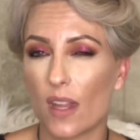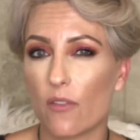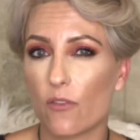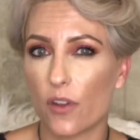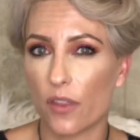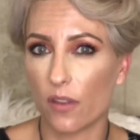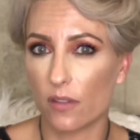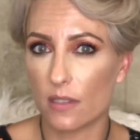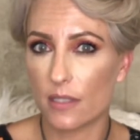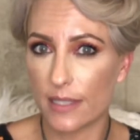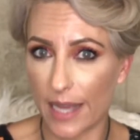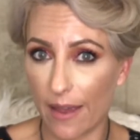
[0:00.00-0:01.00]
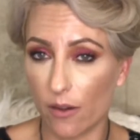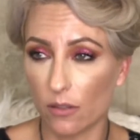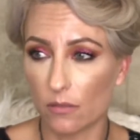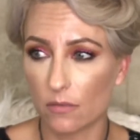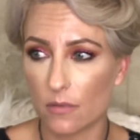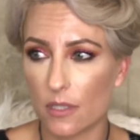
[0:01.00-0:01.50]
for the
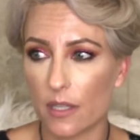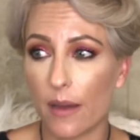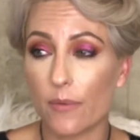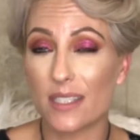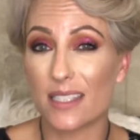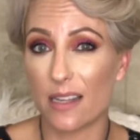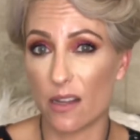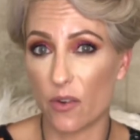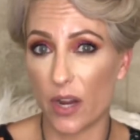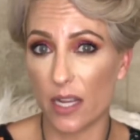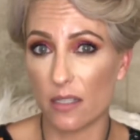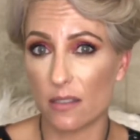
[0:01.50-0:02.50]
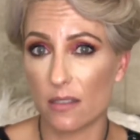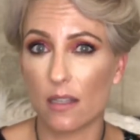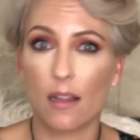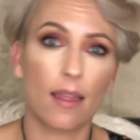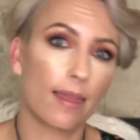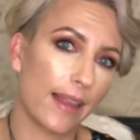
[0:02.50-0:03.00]
sale. So that was Sydney Grace
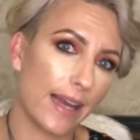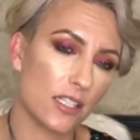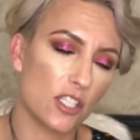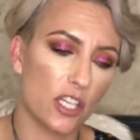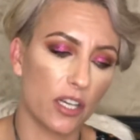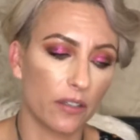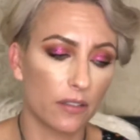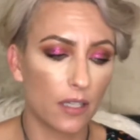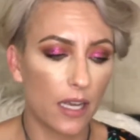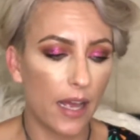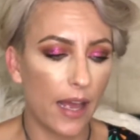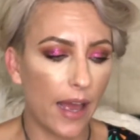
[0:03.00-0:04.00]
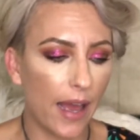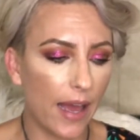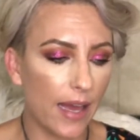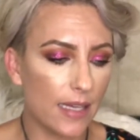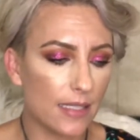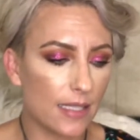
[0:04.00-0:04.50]
last year.
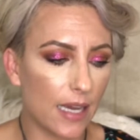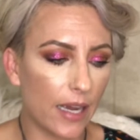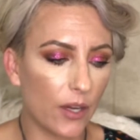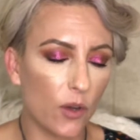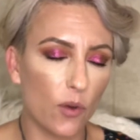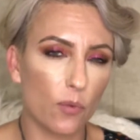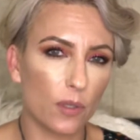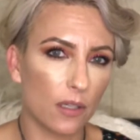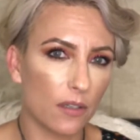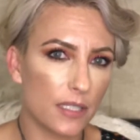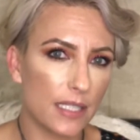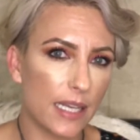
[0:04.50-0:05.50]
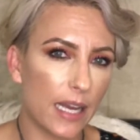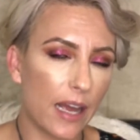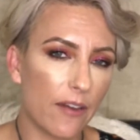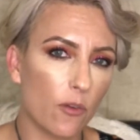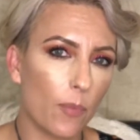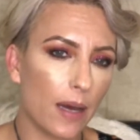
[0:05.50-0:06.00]
And I know with Looxi, I
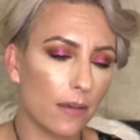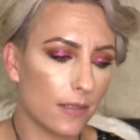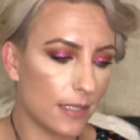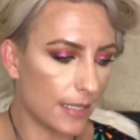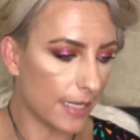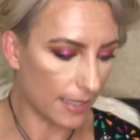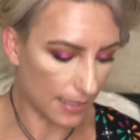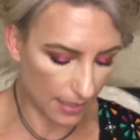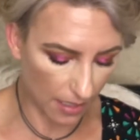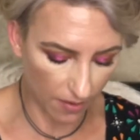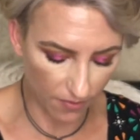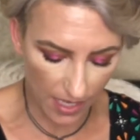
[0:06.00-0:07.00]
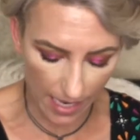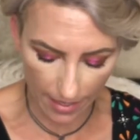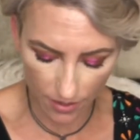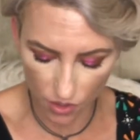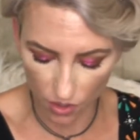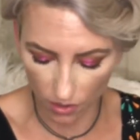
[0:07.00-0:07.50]
have about six of the
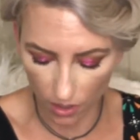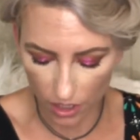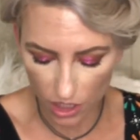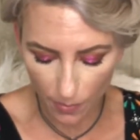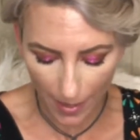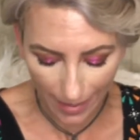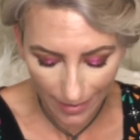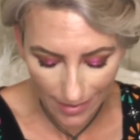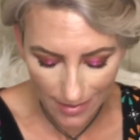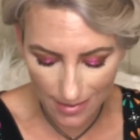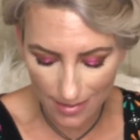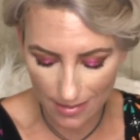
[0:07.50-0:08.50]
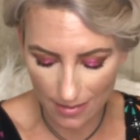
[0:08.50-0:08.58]
extra large palettes,